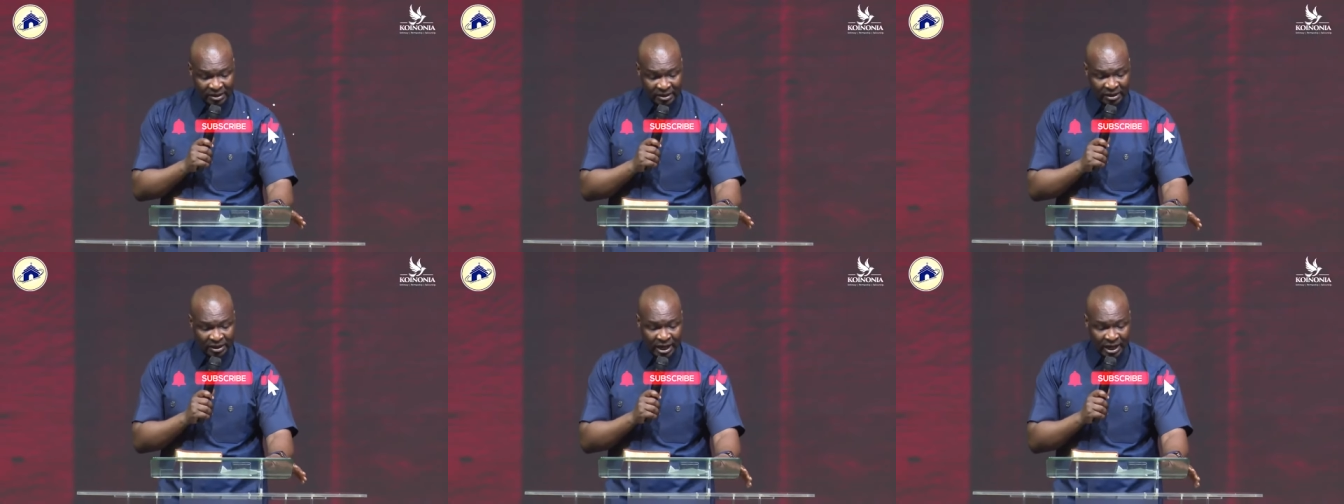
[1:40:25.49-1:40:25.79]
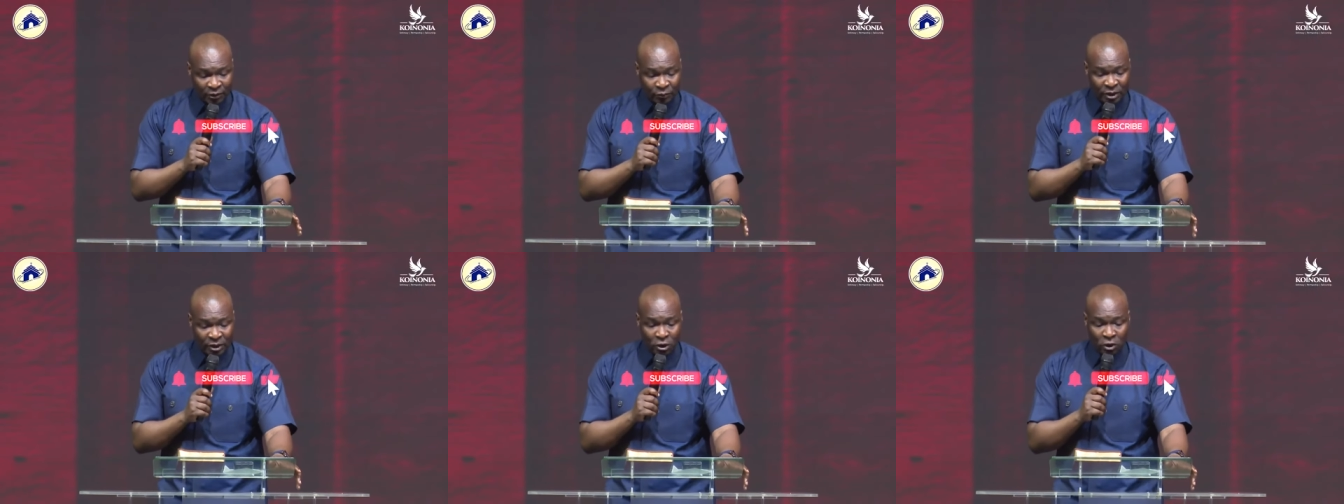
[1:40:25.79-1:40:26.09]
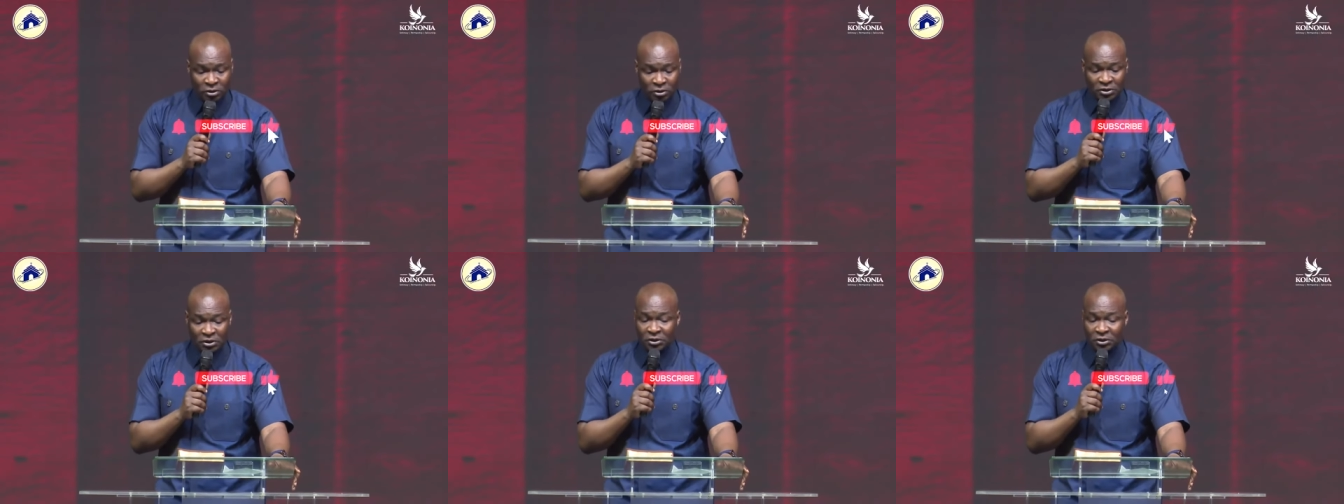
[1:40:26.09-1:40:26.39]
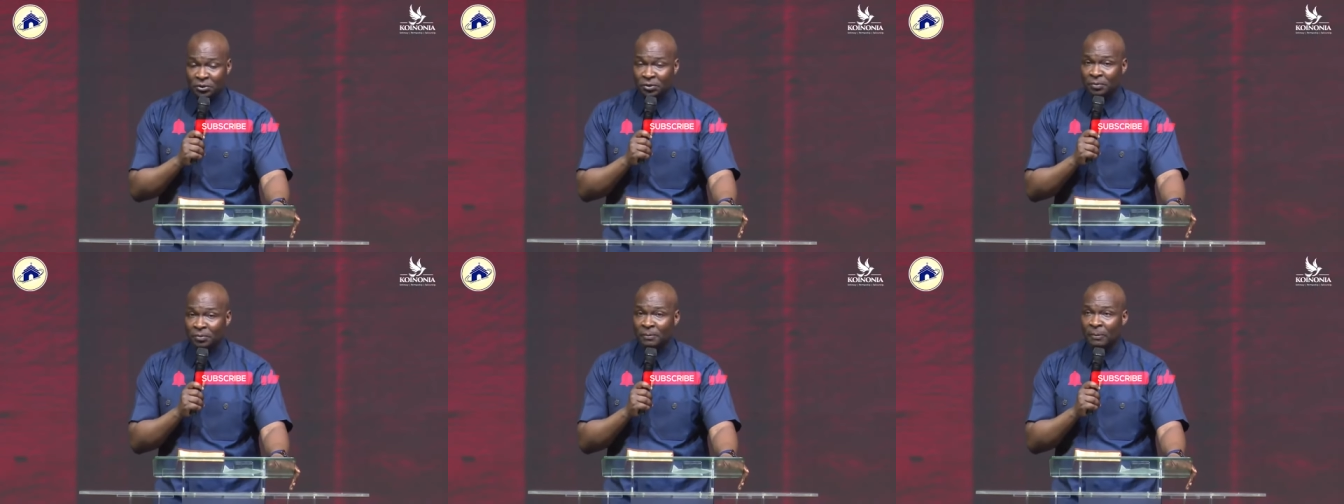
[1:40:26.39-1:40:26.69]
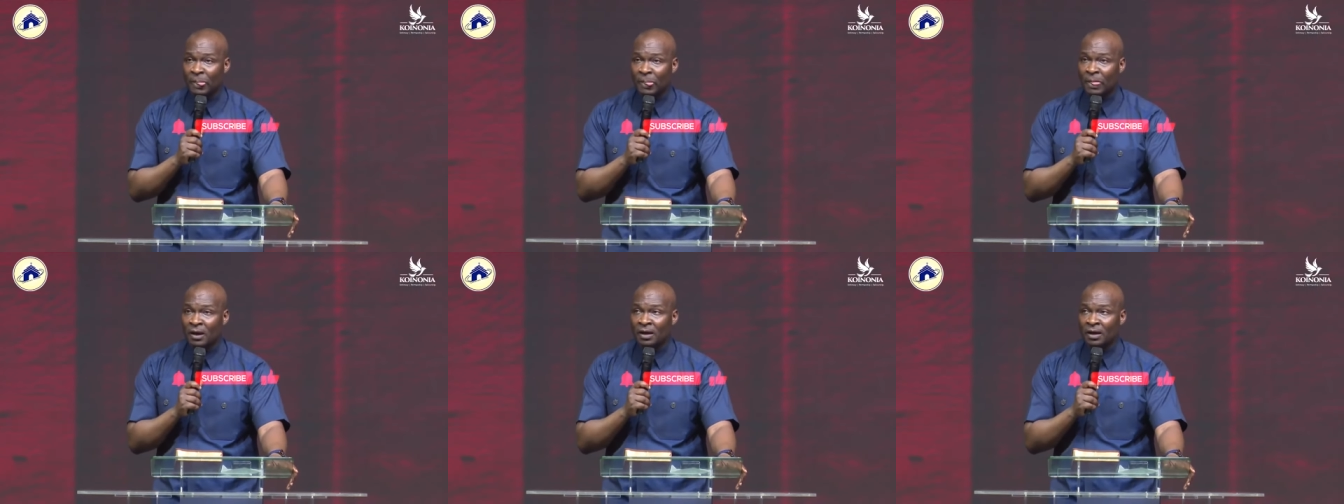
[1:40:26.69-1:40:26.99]
Can we continue?
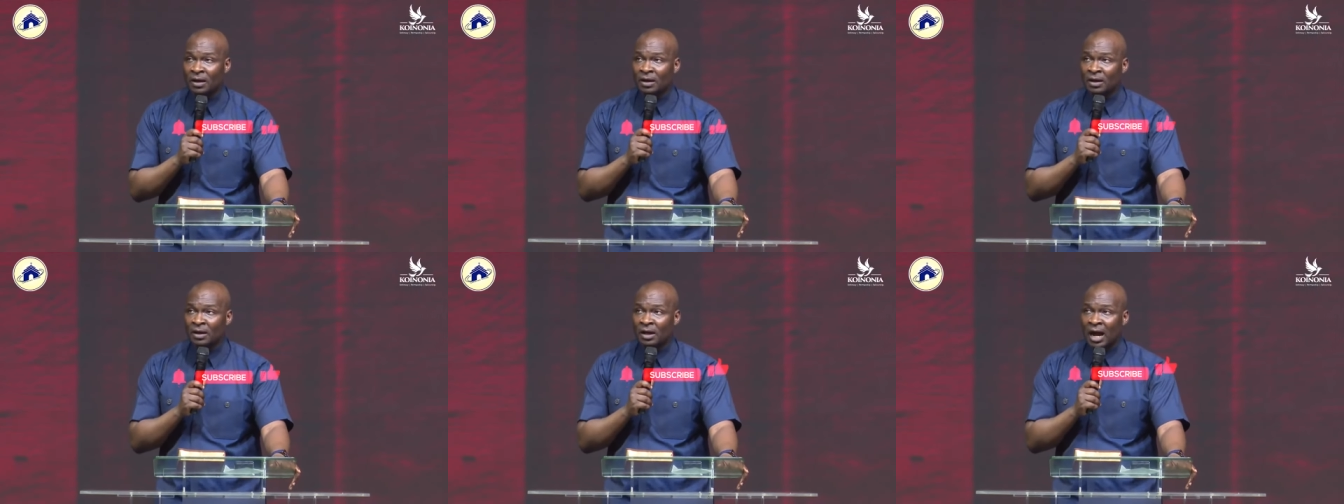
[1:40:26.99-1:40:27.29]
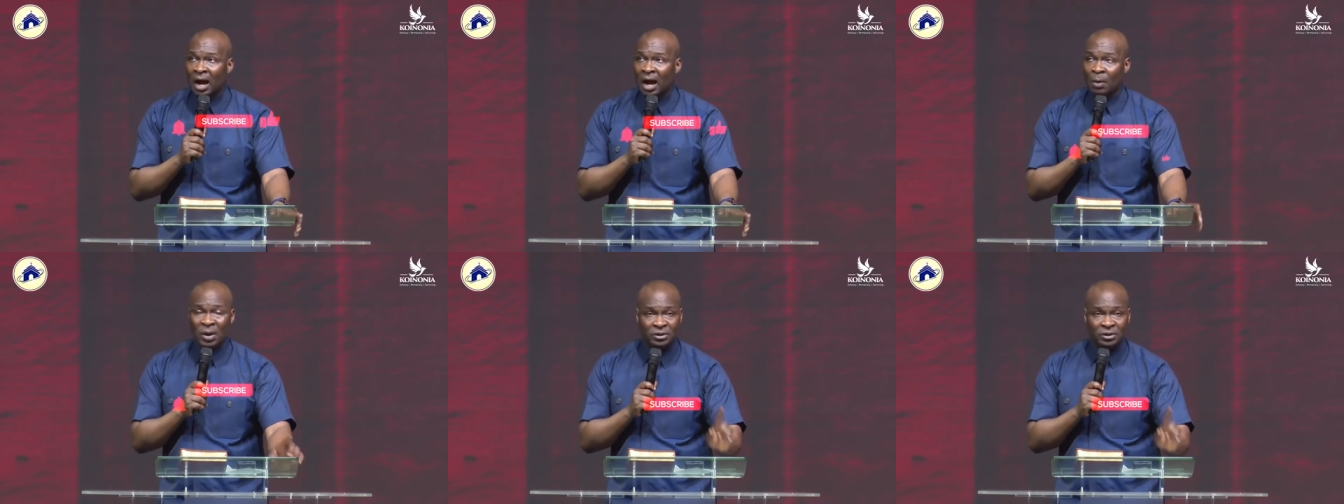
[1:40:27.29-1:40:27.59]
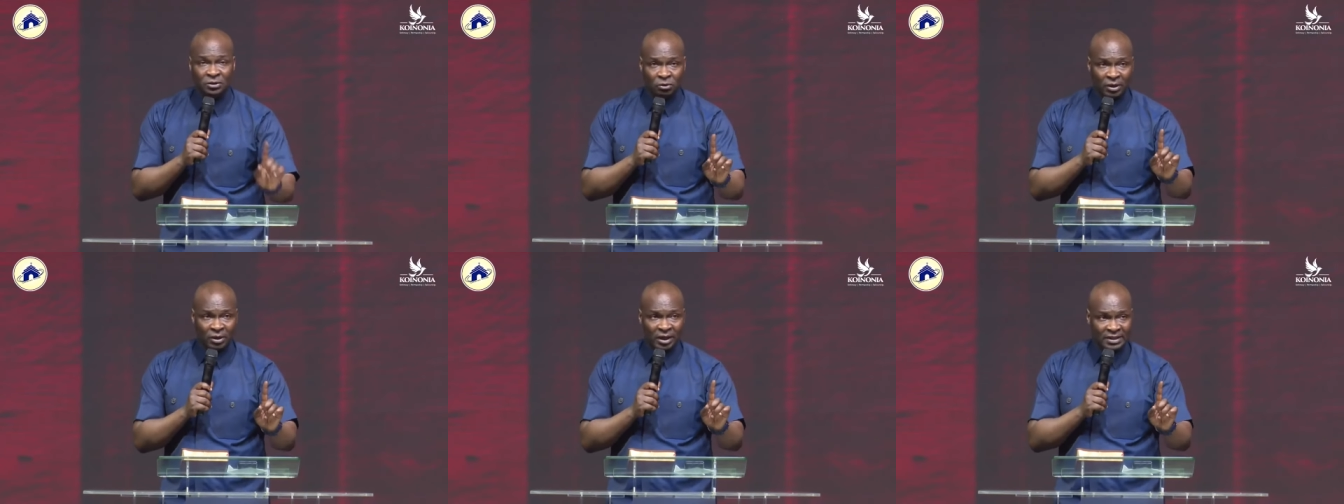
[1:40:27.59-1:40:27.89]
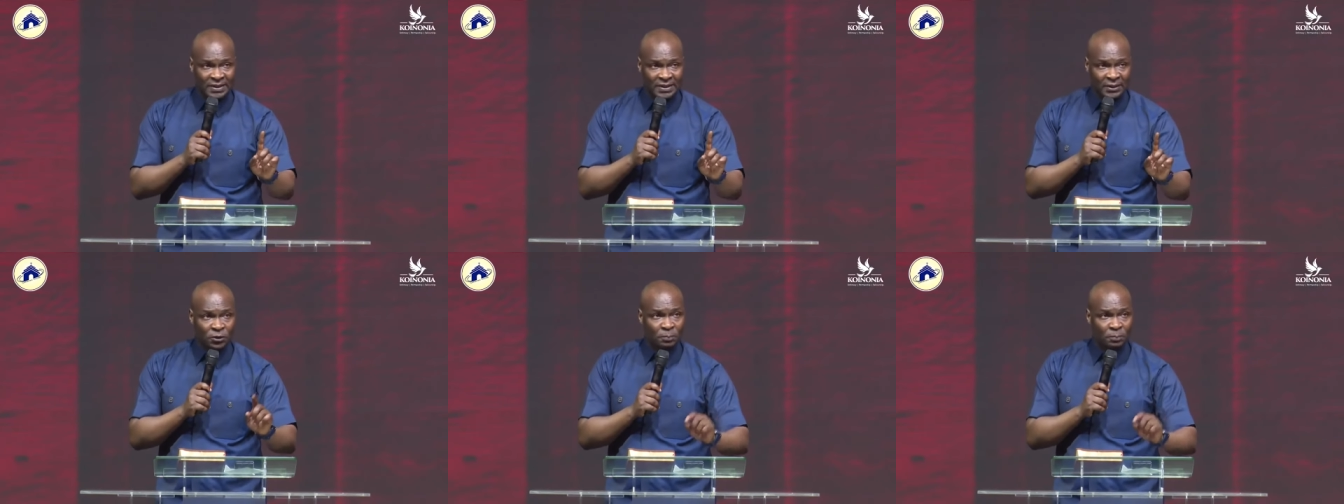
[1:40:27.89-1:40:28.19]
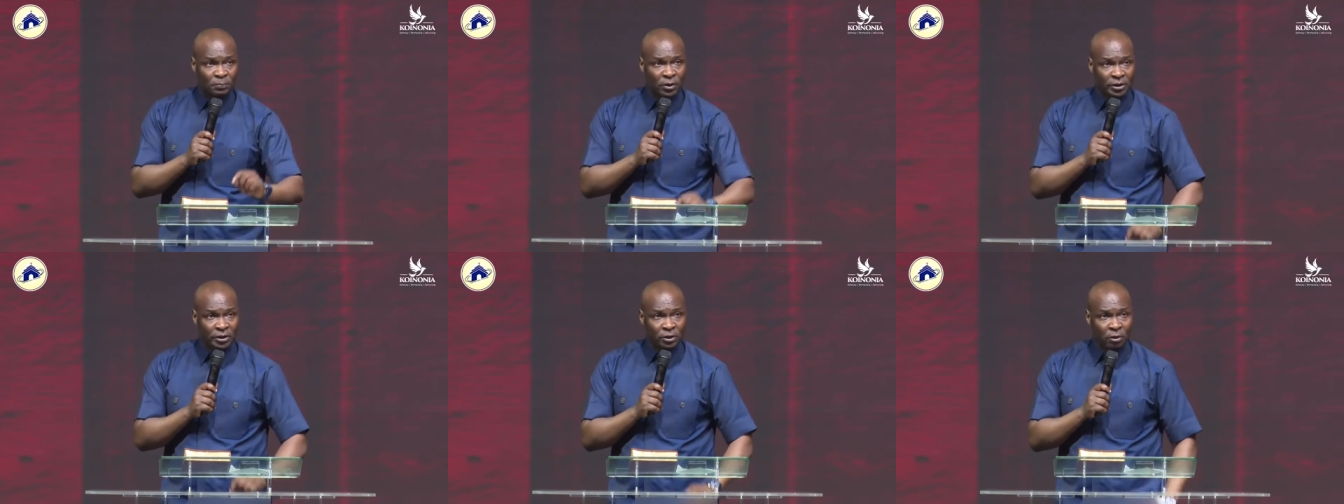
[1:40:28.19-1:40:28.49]
I want you to listen to
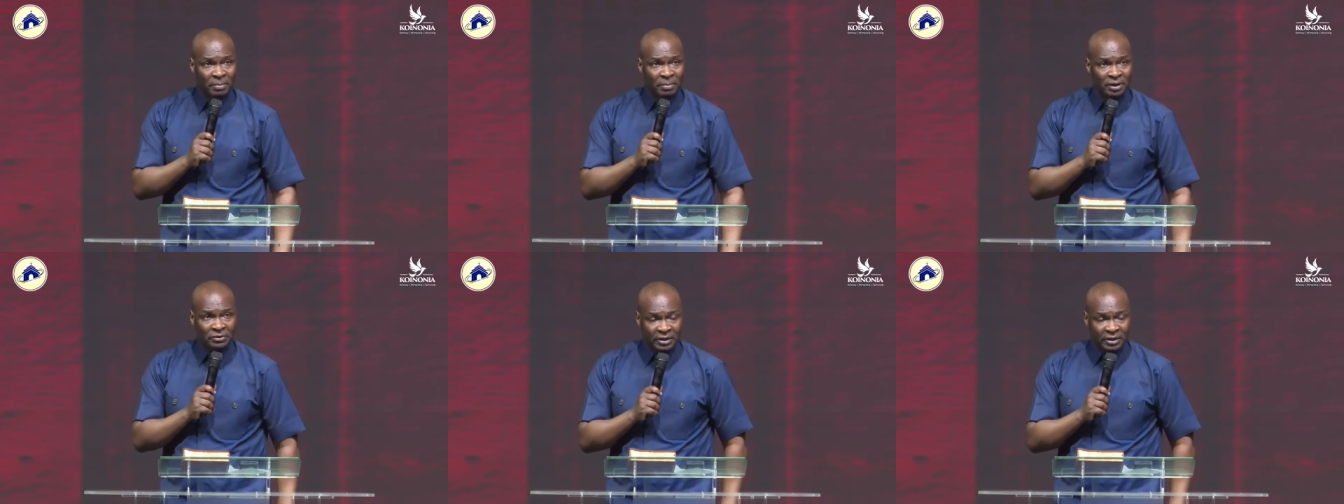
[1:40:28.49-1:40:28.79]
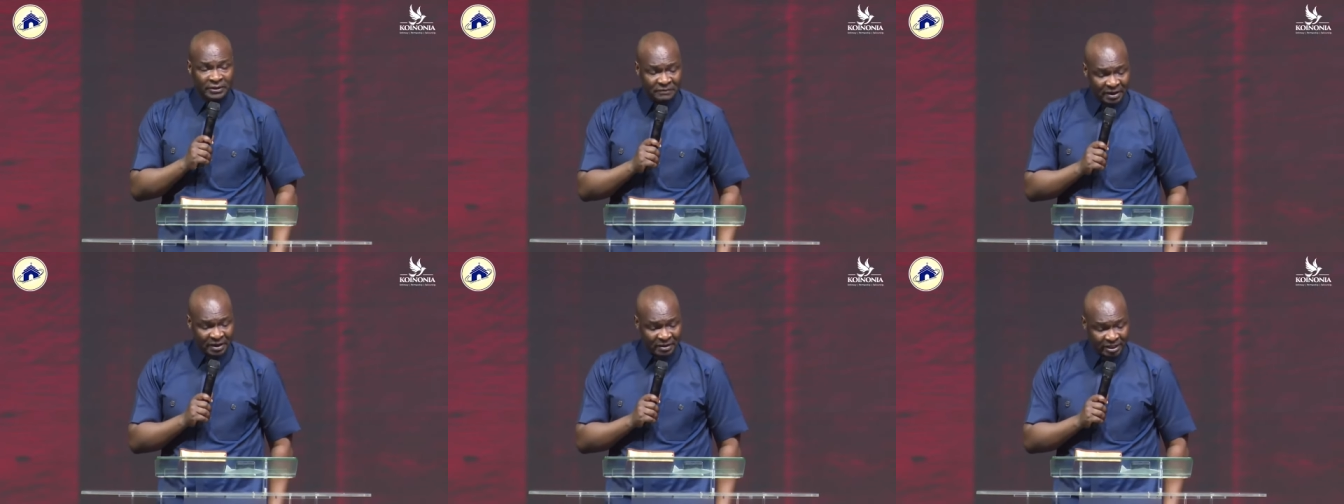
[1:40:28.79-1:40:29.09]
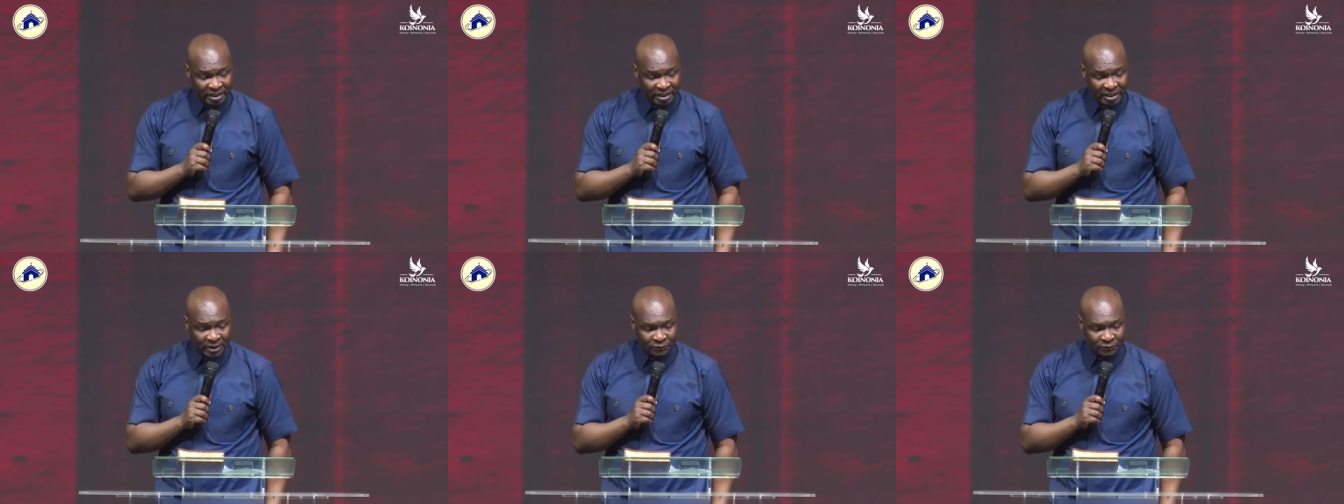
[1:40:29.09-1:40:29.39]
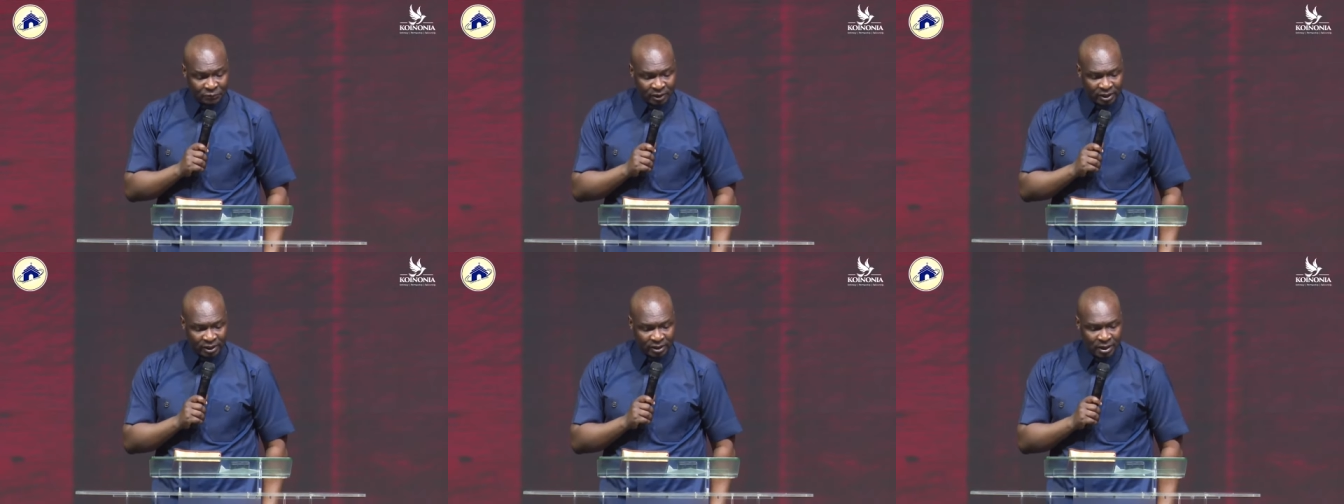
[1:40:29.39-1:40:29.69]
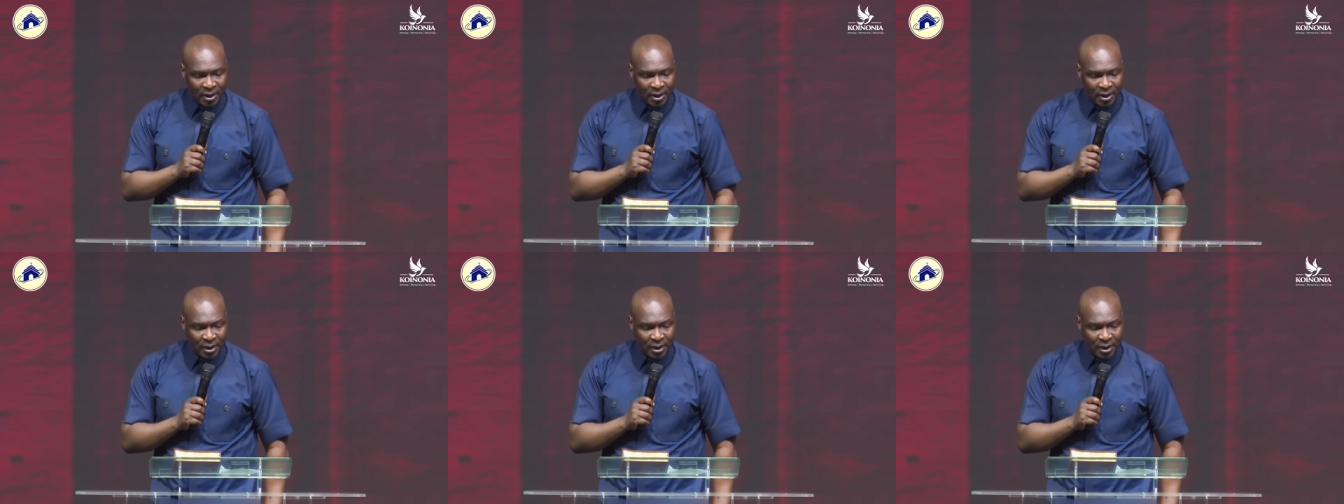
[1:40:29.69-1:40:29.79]
point number three very carefully.